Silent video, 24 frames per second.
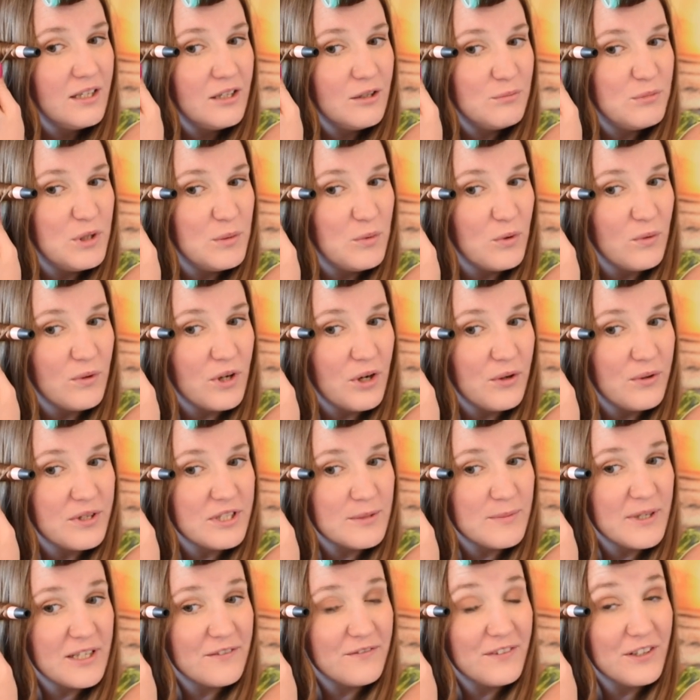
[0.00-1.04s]
People would always
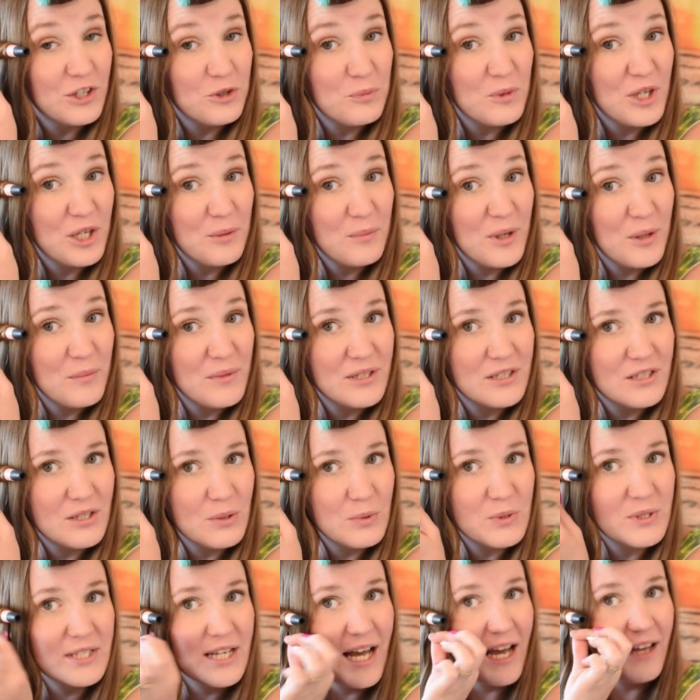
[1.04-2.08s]
make fun of me and make me so
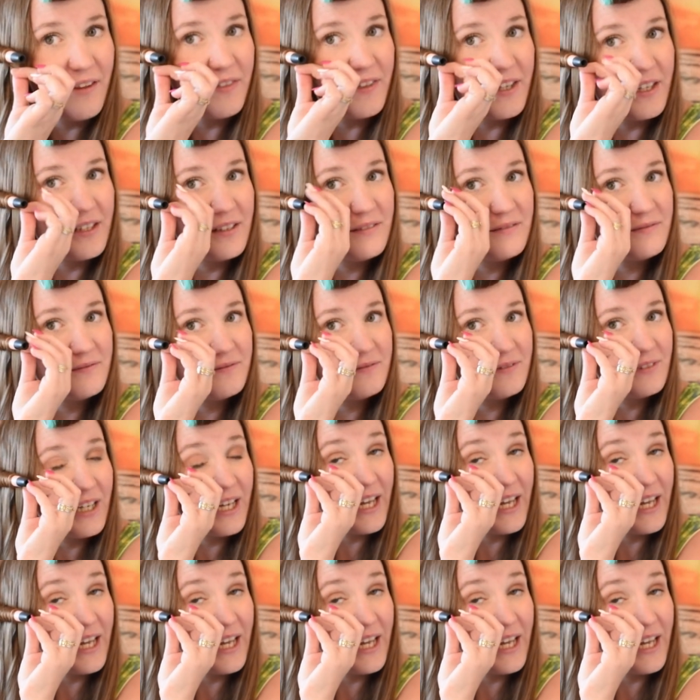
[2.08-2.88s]
sad that I